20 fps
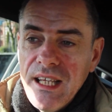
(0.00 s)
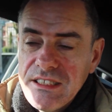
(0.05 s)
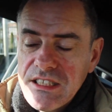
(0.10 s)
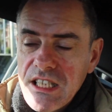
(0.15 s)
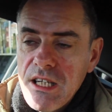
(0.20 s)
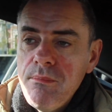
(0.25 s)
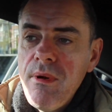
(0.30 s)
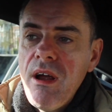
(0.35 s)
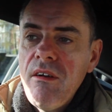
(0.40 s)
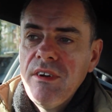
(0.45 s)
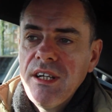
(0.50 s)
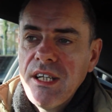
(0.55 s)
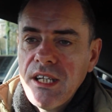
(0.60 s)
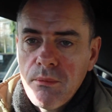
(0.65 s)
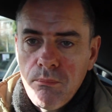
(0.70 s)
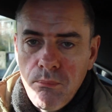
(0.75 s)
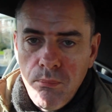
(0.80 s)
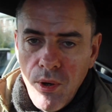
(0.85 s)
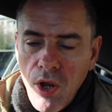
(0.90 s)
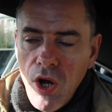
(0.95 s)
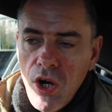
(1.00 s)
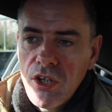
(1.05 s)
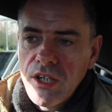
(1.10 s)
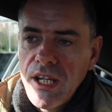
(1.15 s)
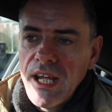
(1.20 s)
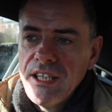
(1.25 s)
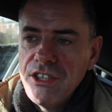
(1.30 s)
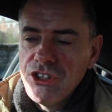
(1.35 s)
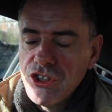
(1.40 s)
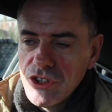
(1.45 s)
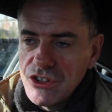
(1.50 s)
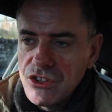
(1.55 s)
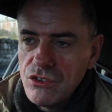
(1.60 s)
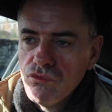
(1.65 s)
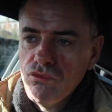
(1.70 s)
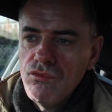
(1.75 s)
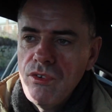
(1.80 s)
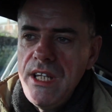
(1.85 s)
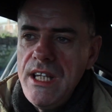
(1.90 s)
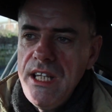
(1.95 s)
it's an American block engine.
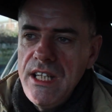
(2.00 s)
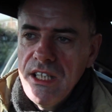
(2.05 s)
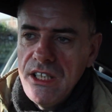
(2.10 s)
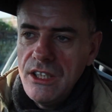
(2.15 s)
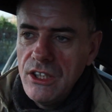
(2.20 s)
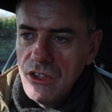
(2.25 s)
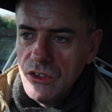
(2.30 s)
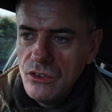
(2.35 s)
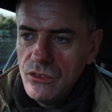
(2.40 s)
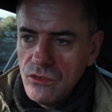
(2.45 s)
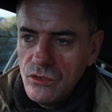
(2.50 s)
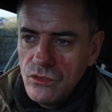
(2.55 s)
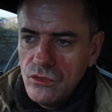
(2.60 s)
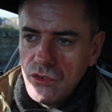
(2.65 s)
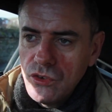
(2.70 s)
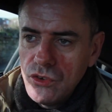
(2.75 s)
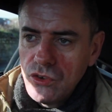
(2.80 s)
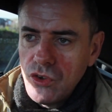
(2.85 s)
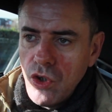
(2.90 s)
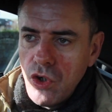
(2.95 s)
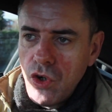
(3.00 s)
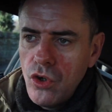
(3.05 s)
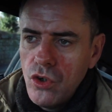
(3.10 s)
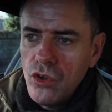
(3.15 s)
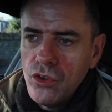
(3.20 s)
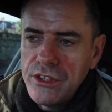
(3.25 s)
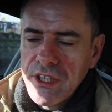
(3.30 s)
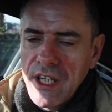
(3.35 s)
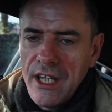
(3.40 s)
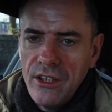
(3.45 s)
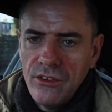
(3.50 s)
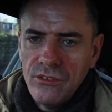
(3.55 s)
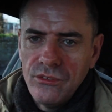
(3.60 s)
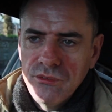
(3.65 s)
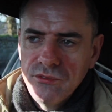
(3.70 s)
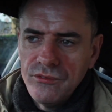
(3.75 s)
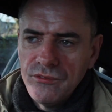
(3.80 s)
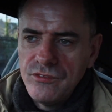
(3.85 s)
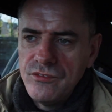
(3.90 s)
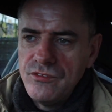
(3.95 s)
It's a real
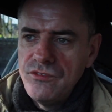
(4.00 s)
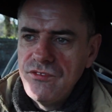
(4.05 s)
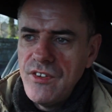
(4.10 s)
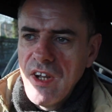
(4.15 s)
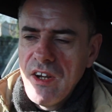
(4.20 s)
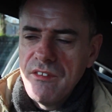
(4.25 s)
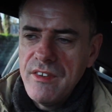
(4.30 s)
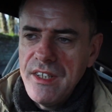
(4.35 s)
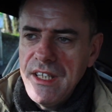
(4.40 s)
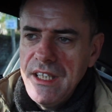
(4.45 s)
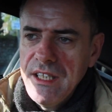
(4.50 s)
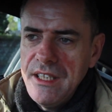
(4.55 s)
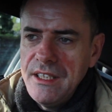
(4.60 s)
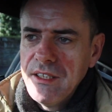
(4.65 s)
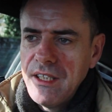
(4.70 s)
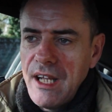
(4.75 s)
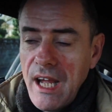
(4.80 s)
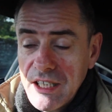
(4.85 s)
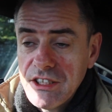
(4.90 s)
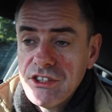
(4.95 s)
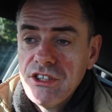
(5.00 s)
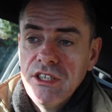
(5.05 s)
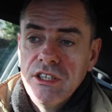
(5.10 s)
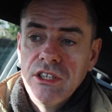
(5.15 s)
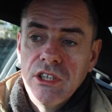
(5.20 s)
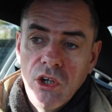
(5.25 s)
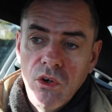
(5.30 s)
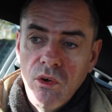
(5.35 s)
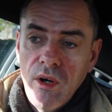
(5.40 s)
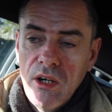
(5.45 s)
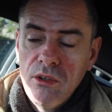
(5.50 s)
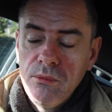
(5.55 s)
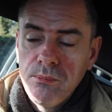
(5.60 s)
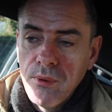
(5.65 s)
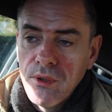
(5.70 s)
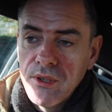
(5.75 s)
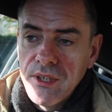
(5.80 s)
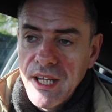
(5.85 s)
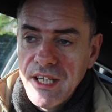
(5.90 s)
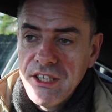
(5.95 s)
hoedown, very actually low
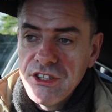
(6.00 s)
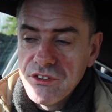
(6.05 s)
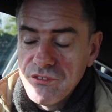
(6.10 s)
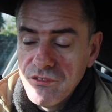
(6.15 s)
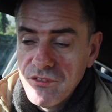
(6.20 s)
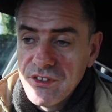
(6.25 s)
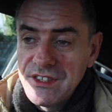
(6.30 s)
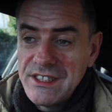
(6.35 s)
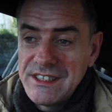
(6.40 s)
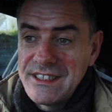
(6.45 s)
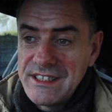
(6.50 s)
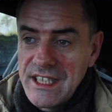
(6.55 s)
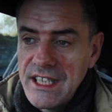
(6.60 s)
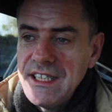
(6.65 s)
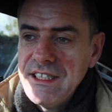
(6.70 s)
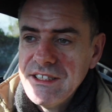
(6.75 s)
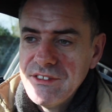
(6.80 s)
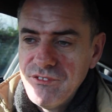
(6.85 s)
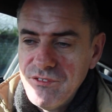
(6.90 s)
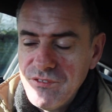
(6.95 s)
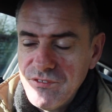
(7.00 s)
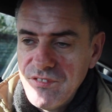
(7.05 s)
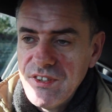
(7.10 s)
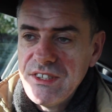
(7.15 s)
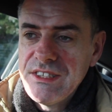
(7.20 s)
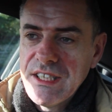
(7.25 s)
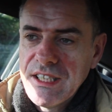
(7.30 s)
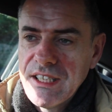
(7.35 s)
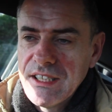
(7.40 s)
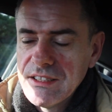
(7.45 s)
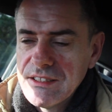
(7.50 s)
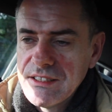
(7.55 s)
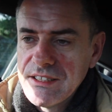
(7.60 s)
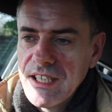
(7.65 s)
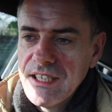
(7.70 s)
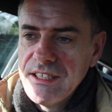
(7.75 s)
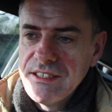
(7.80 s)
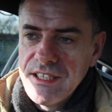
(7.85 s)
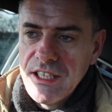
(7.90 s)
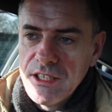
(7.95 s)
output engine for the size, physical
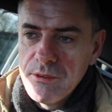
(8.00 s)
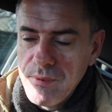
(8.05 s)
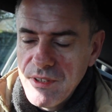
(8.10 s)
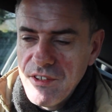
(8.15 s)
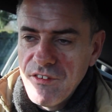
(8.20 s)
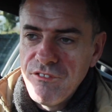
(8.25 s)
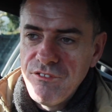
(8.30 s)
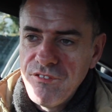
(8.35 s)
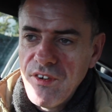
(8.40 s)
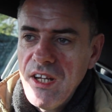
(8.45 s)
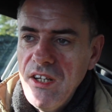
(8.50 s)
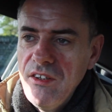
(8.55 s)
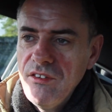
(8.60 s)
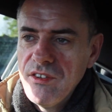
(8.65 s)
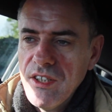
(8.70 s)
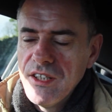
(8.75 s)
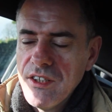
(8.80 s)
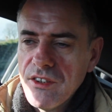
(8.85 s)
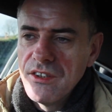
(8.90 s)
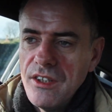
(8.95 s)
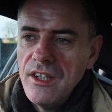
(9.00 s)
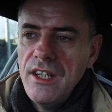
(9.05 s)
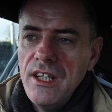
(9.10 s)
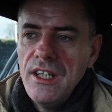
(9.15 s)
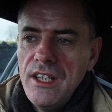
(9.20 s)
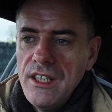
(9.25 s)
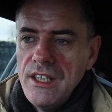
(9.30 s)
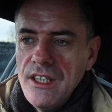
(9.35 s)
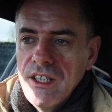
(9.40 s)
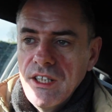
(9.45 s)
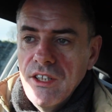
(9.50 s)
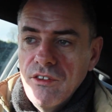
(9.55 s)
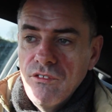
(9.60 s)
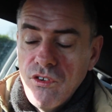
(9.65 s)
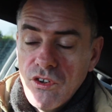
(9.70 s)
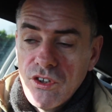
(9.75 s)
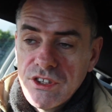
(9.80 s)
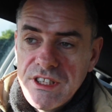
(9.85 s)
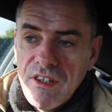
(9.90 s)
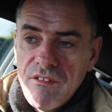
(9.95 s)
size of the engine being a 5-litre.
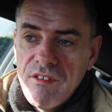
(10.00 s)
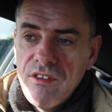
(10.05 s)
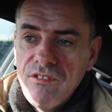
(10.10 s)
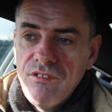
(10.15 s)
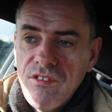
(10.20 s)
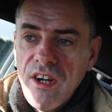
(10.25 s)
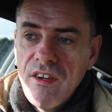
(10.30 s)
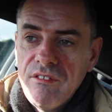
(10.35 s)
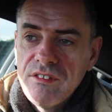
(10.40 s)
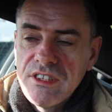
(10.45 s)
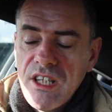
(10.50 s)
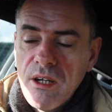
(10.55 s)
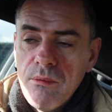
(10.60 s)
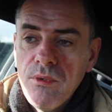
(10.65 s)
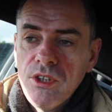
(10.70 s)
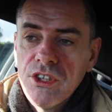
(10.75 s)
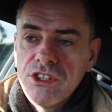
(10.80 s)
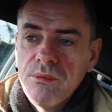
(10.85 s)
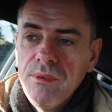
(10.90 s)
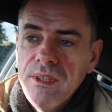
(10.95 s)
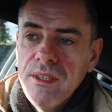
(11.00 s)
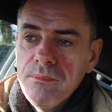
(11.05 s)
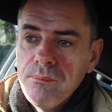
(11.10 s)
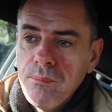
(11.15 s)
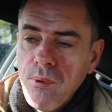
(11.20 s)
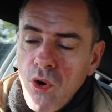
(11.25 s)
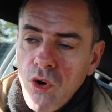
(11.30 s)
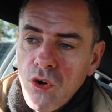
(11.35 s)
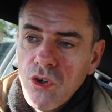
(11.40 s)
475 is not much. I mean,